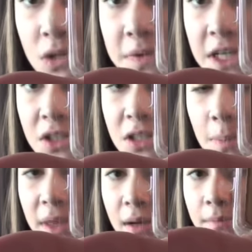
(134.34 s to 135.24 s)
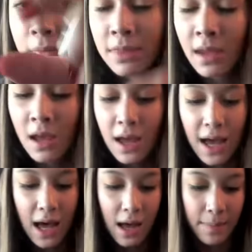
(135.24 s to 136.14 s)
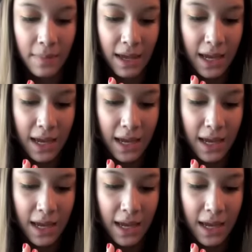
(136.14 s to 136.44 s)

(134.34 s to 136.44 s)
Woodwinked or something. Um,